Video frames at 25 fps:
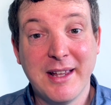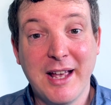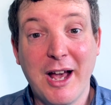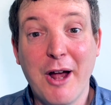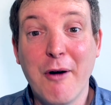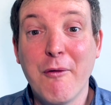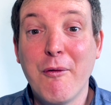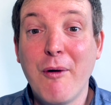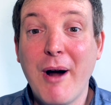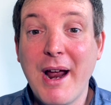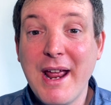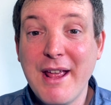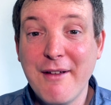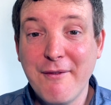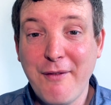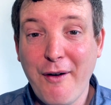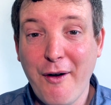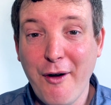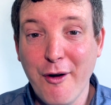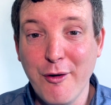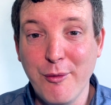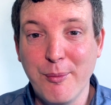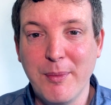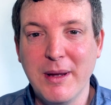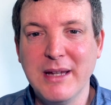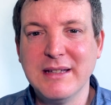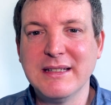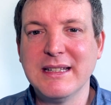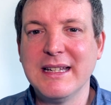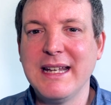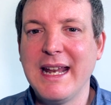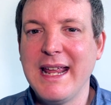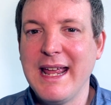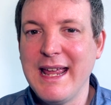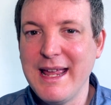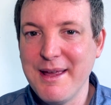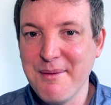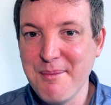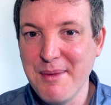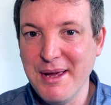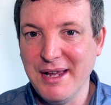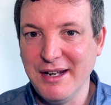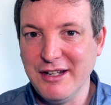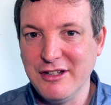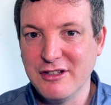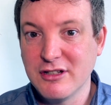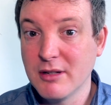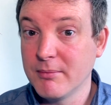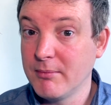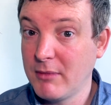A ray of hope is an
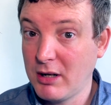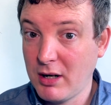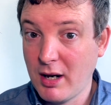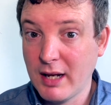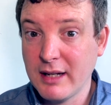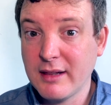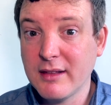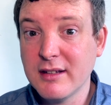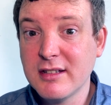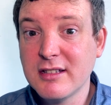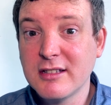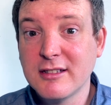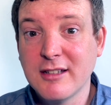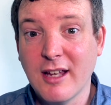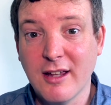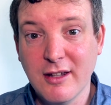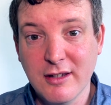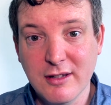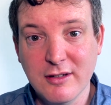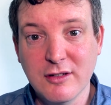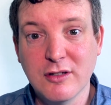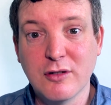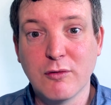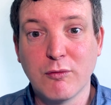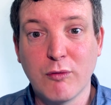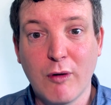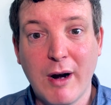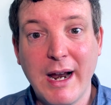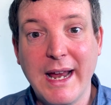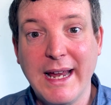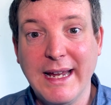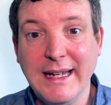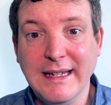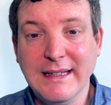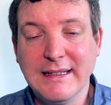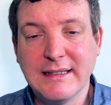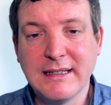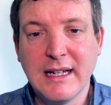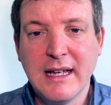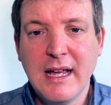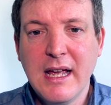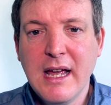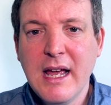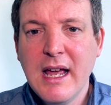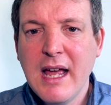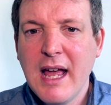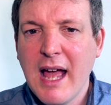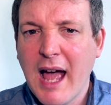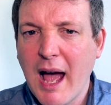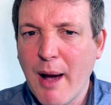image like the sun's rays,
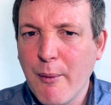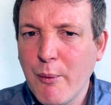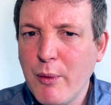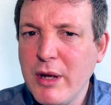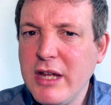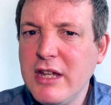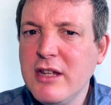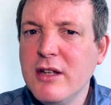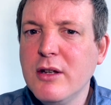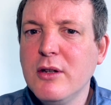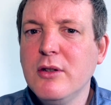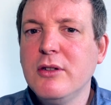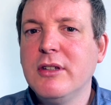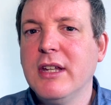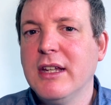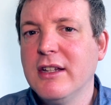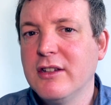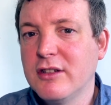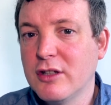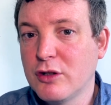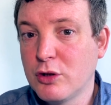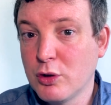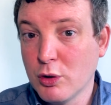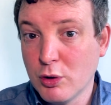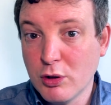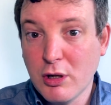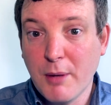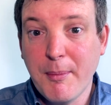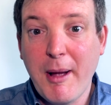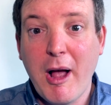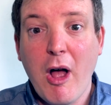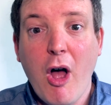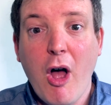and we use it to talk about